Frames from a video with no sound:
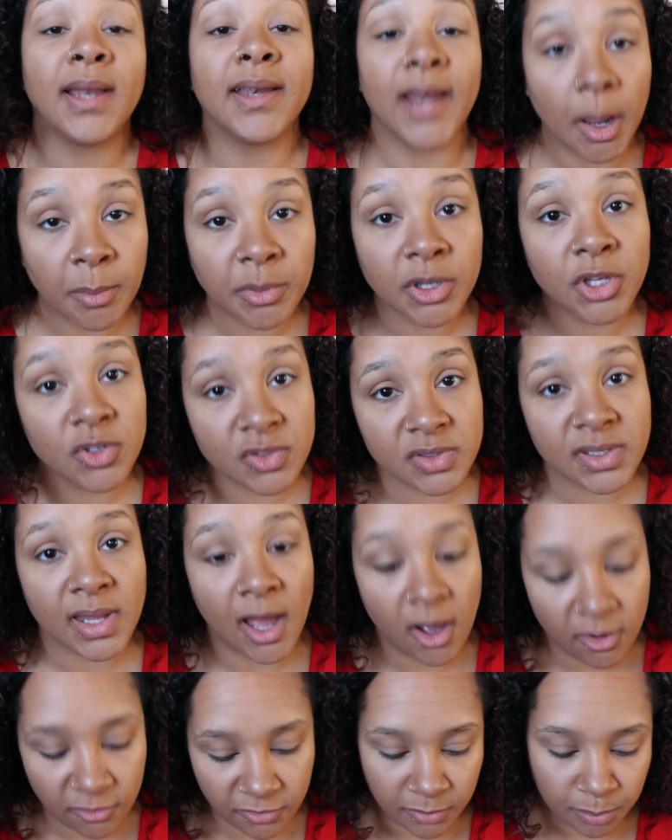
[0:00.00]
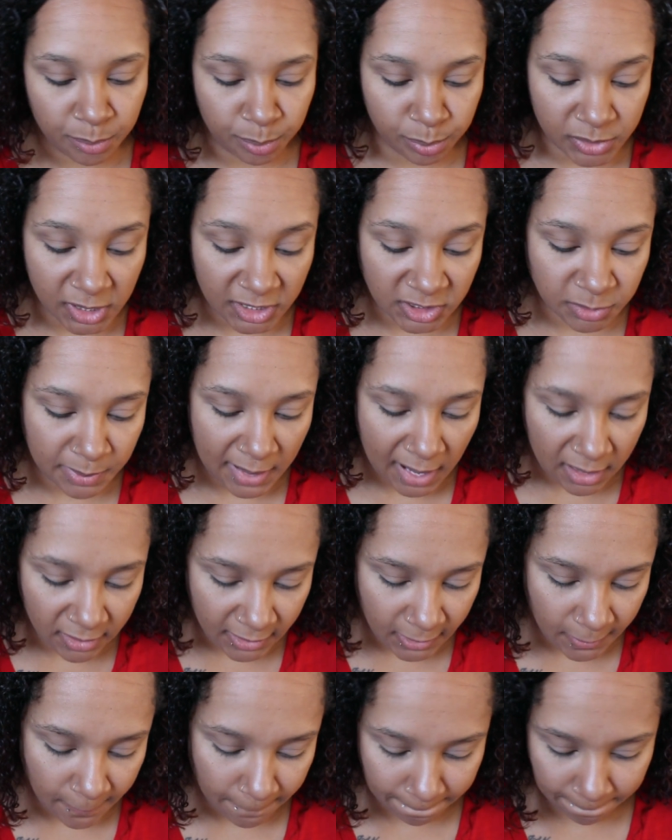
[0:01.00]
Now I'm going to use the E.L.F. blush
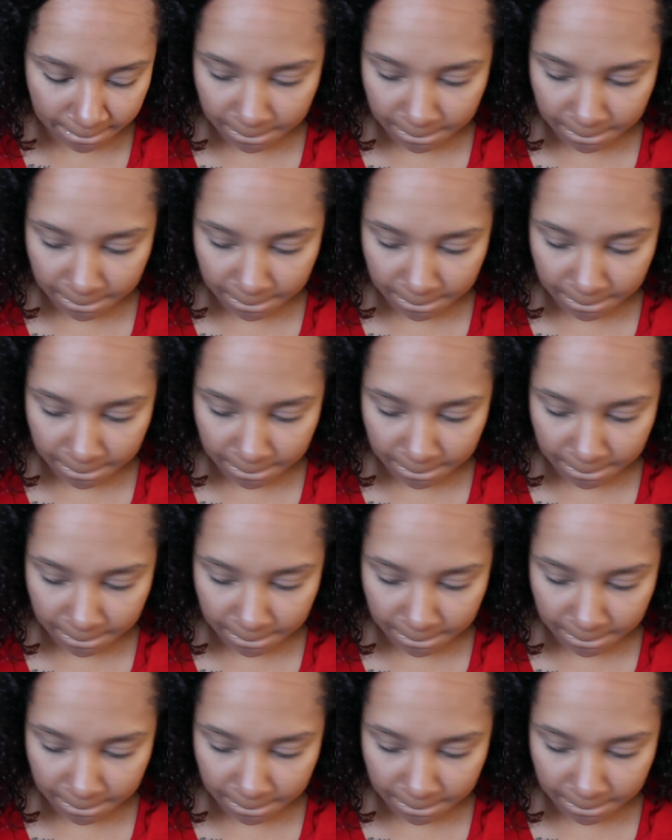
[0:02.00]
palette.